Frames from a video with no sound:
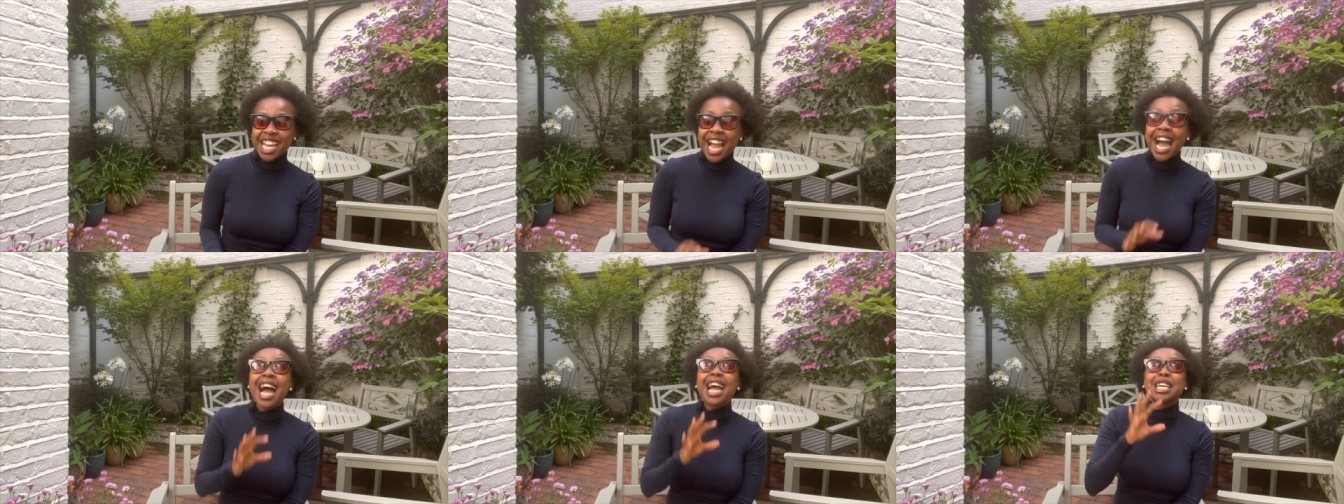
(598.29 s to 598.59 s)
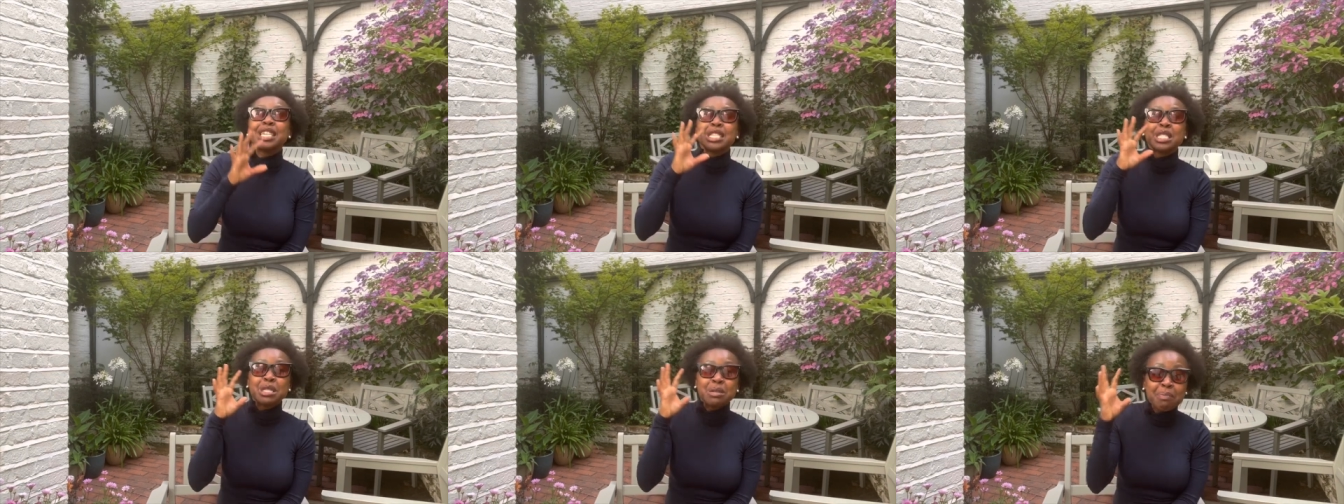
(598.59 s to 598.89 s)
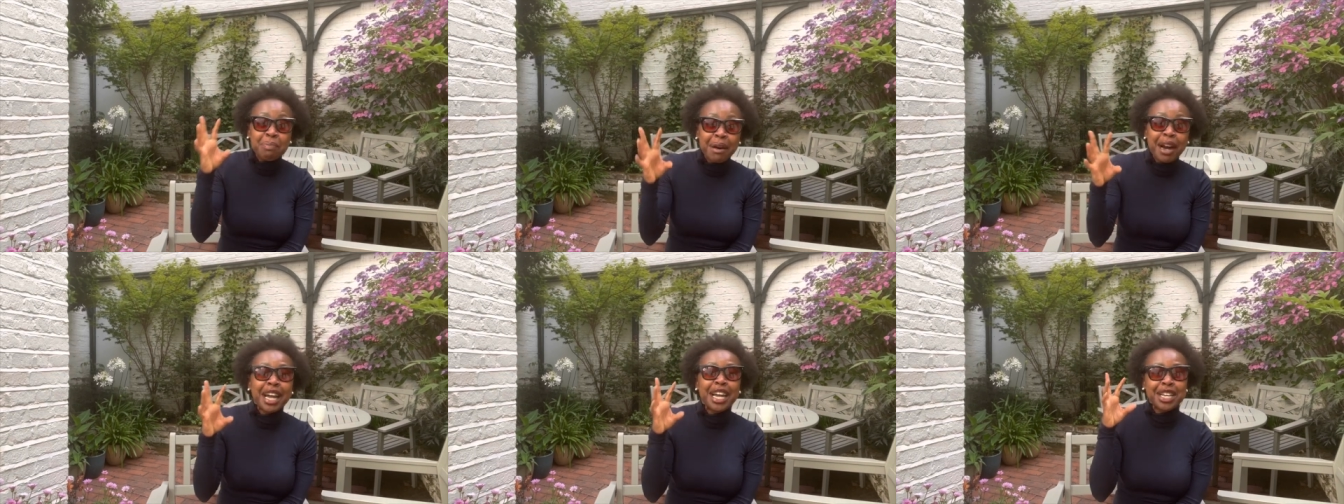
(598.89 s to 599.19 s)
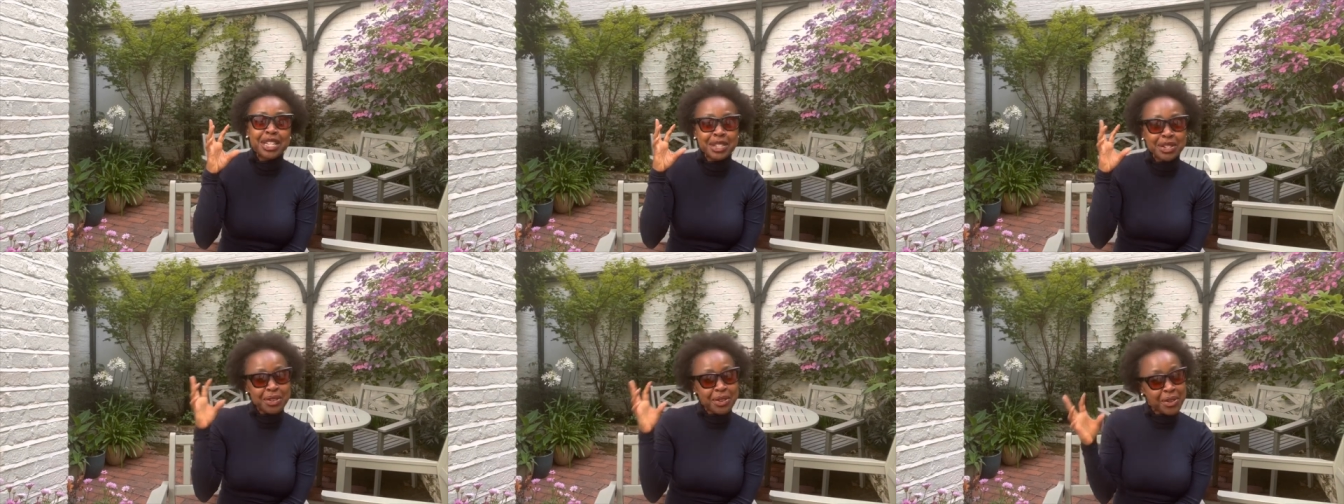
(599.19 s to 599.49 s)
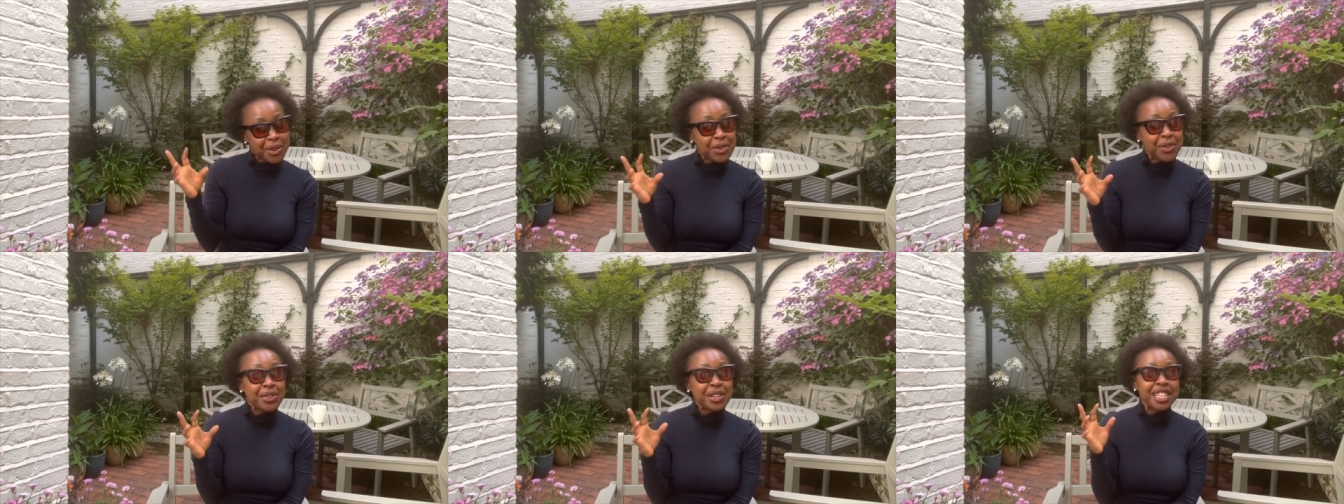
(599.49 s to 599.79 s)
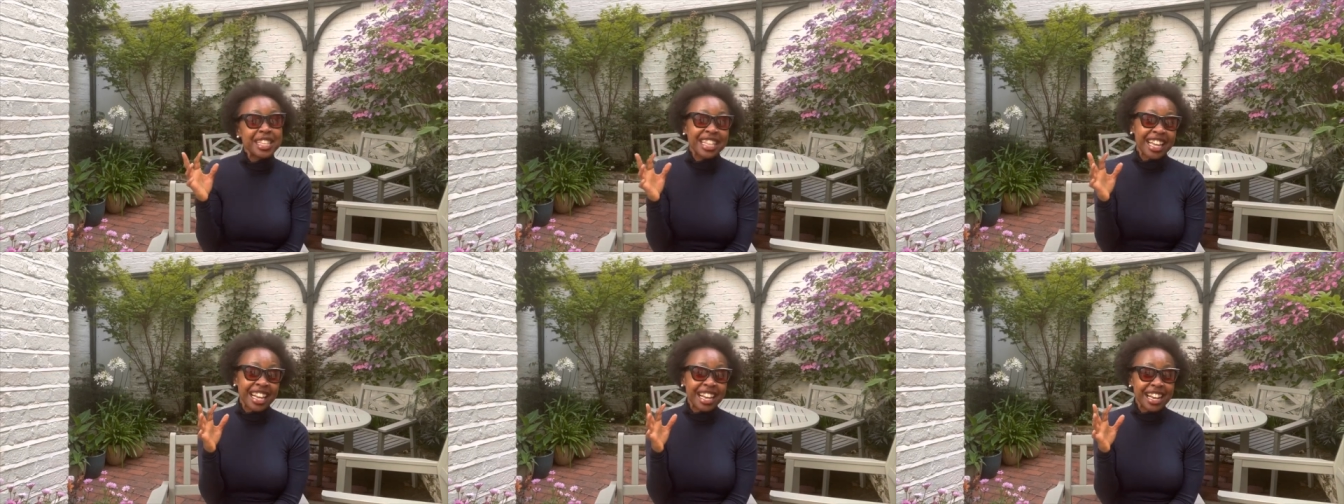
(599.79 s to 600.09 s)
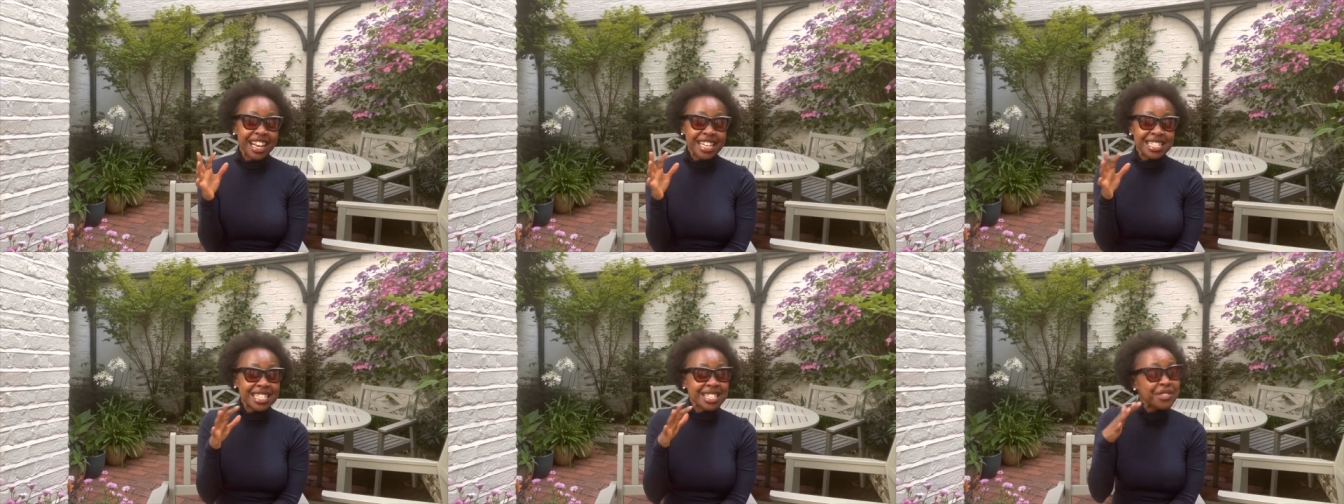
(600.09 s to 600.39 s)
I aspire to owning their
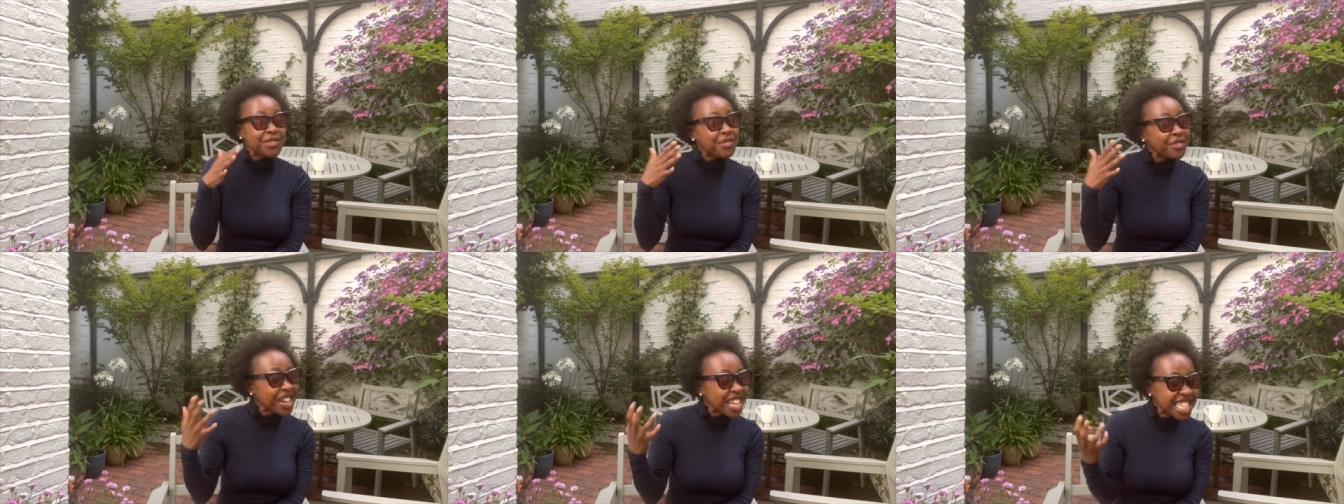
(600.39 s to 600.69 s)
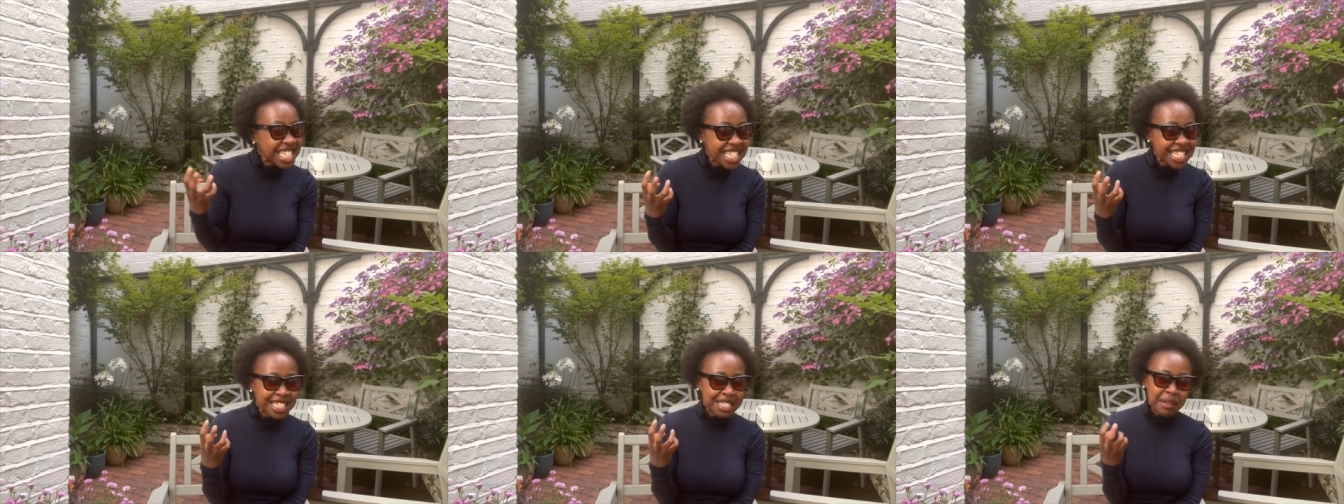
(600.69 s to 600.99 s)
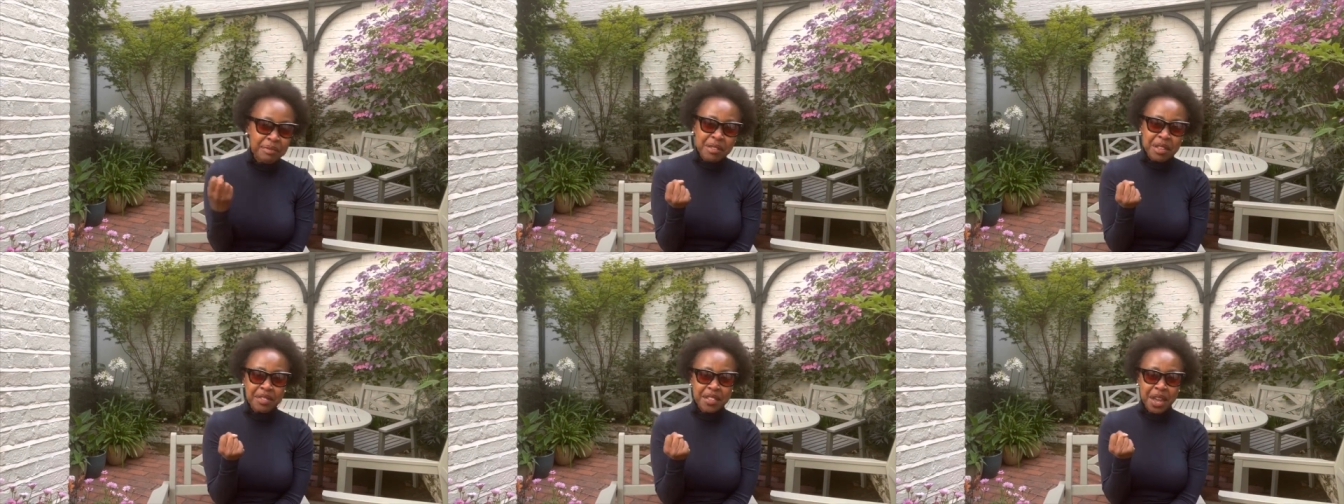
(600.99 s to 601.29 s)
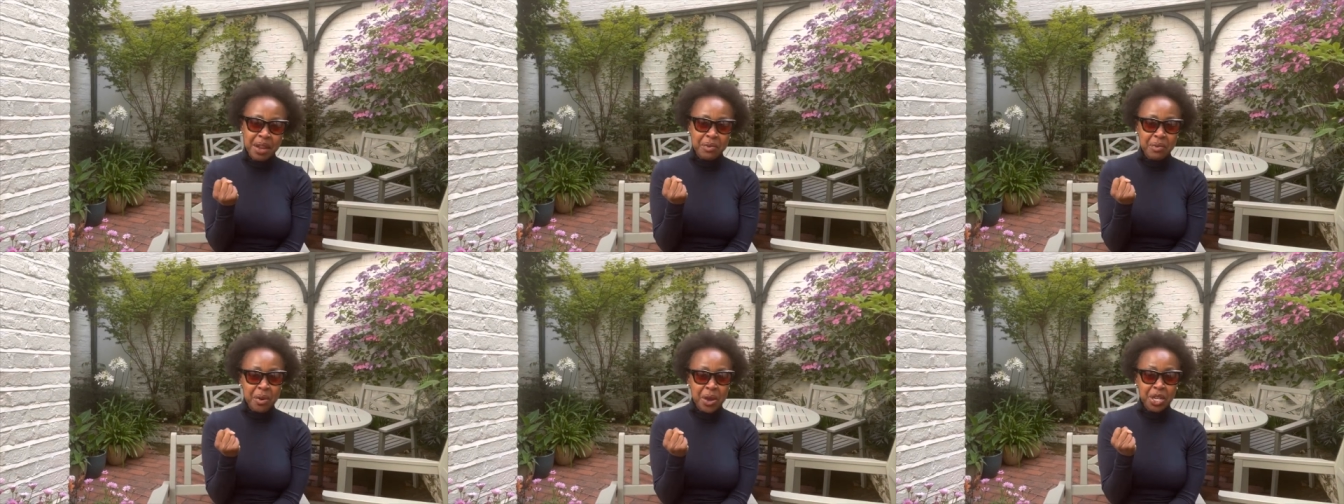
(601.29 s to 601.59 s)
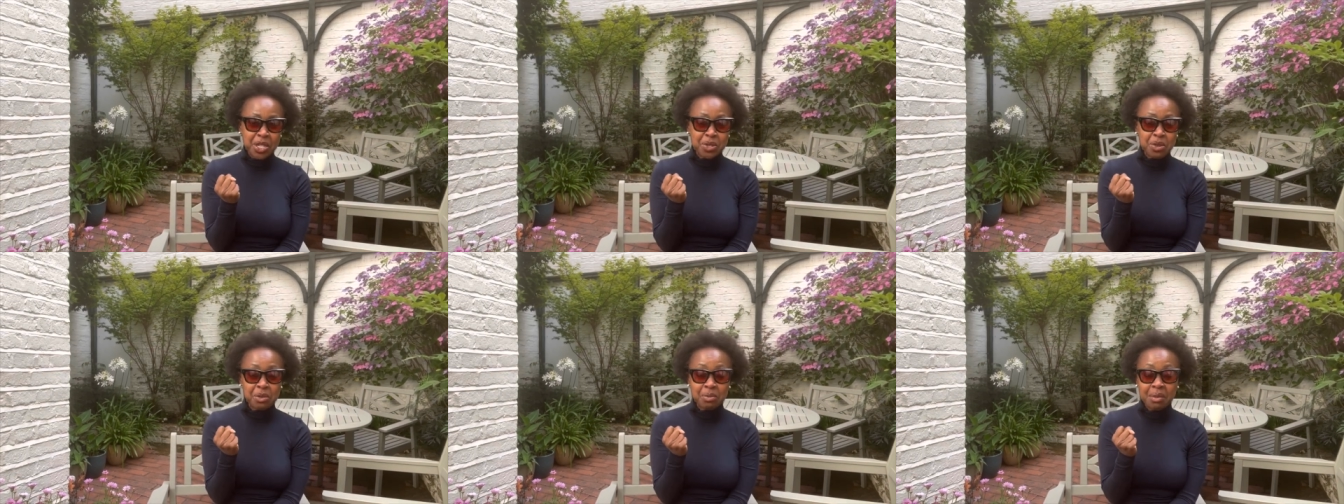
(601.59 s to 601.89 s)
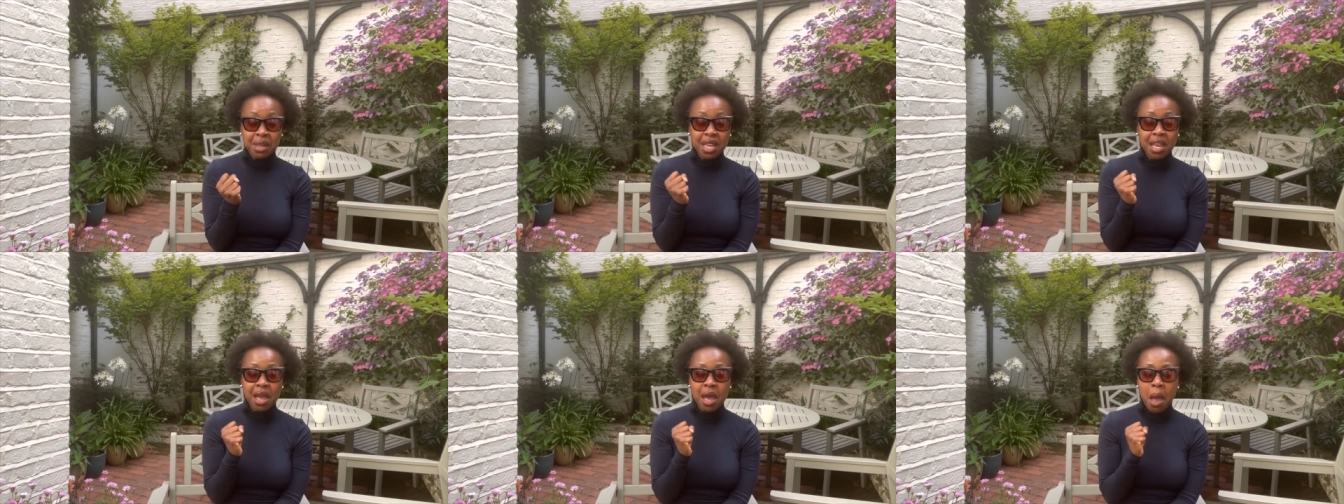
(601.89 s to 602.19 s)
glasses, finding something that works with me